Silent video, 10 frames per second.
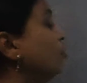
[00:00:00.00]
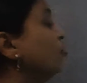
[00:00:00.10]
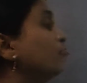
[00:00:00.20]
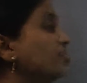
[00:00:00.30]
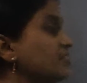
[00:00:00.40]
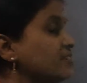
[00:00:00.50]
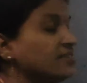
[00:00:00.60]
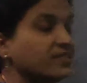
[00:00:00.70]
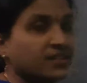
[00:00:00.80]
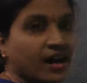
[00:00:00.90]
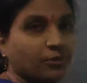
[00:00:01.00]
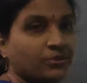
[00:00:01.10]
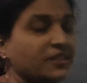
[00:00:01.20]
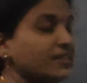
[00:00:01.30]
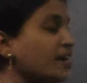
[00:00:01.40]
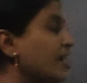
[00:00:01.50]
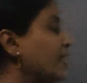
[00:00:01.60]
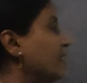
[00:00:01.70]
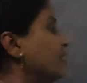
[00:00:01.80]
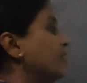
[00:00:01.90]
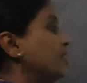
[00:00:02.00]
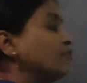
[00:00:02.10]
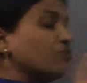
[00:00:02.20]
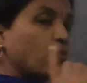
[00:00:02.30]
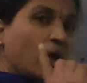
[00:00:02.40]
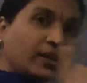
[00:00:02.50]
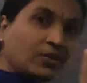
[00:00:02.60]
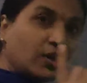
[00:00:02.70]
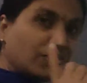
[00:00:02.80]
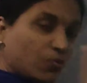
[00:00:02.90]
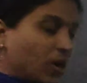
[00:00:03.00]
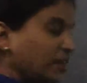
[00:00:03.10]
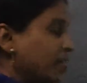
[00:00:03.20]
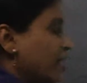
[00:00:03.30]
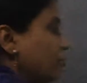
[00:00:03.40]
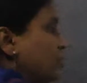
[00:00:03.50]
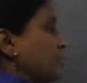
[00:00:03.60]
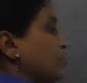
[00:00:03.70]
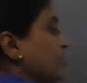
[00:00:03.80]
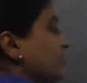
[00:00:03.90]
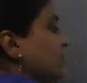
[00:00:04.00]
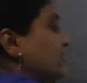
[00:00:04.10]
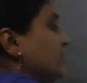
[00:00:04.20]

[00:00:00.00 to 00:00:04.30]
of pistils and carpels, if one carpel is present,